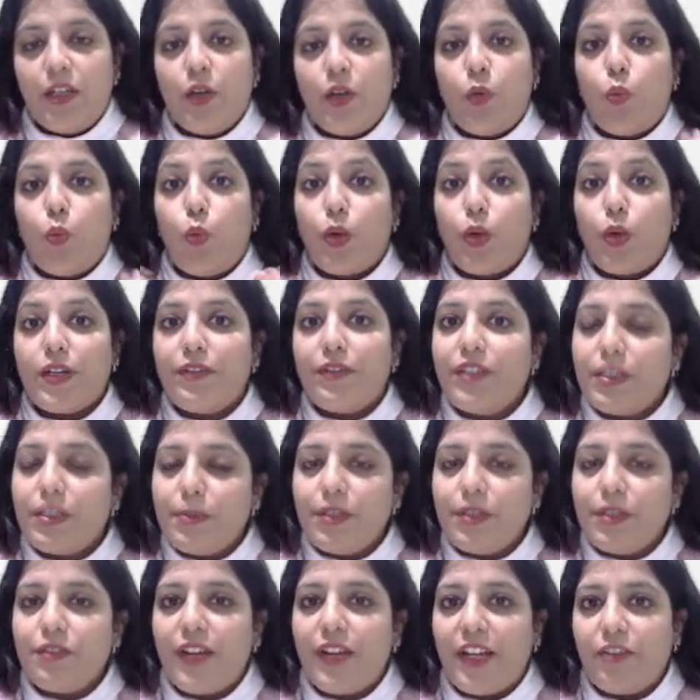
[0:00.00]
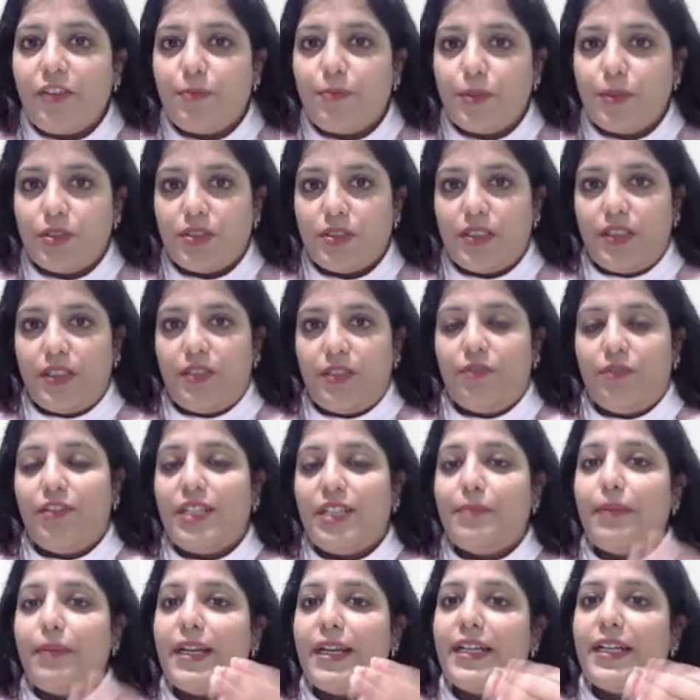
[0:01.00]
what will be 5%? 1
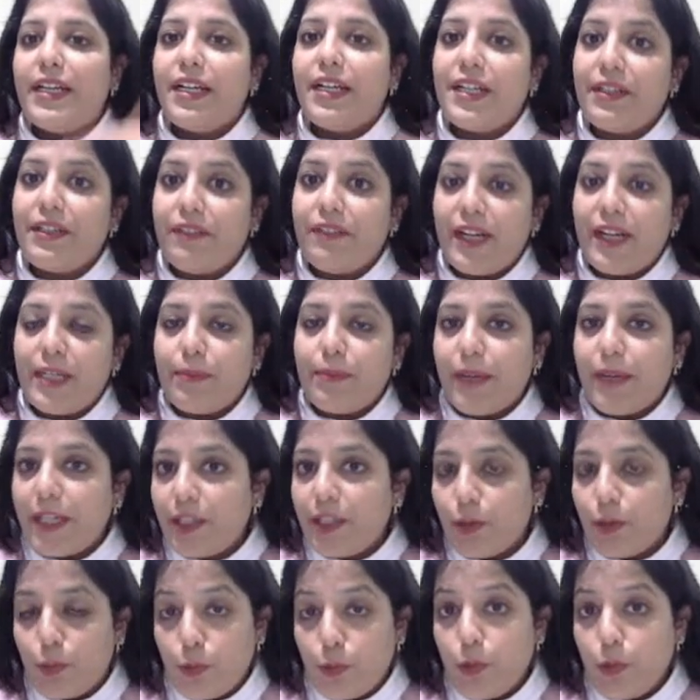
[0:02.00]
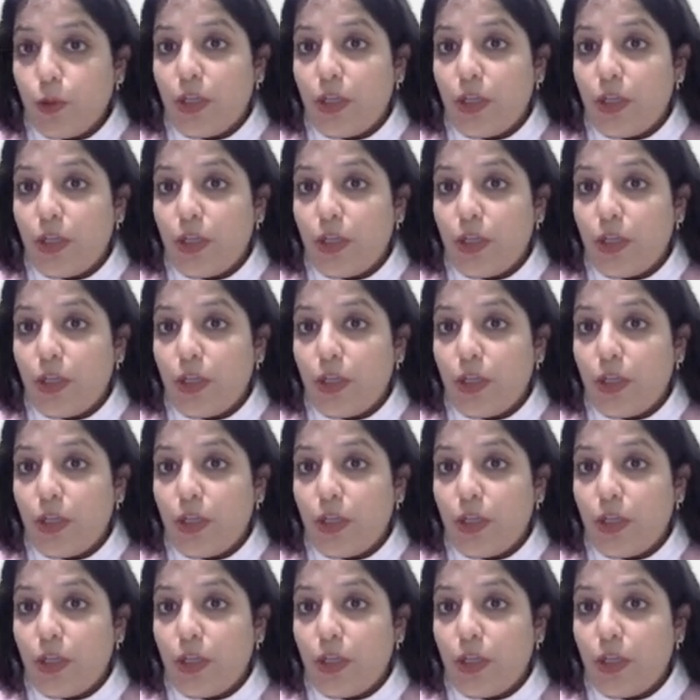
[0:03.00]
by 10 divided by 2.